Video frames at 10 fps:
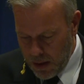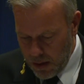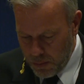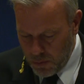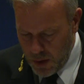
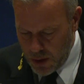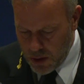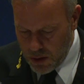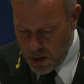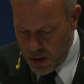and
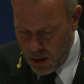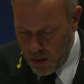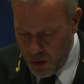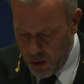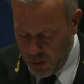operations, and I
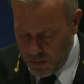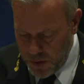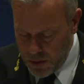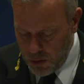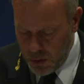know
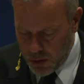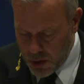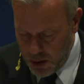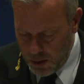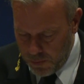that you
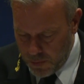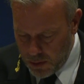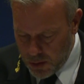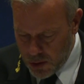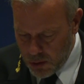yourself
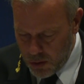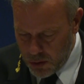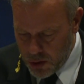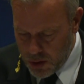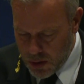are a
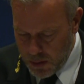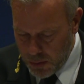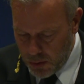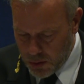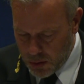staunch
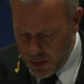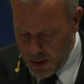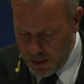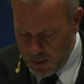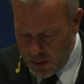supporter
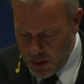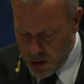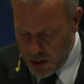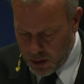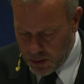and
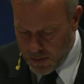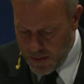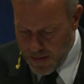initiator